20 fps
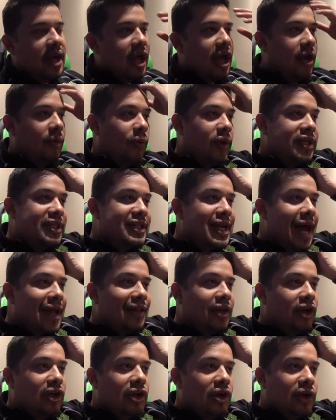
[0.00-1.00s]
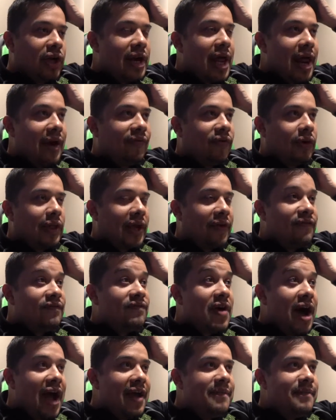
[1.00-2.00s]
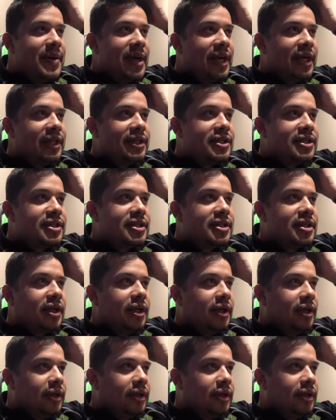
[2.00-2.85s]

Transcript: And we sat there looking at it for like 5 minutes,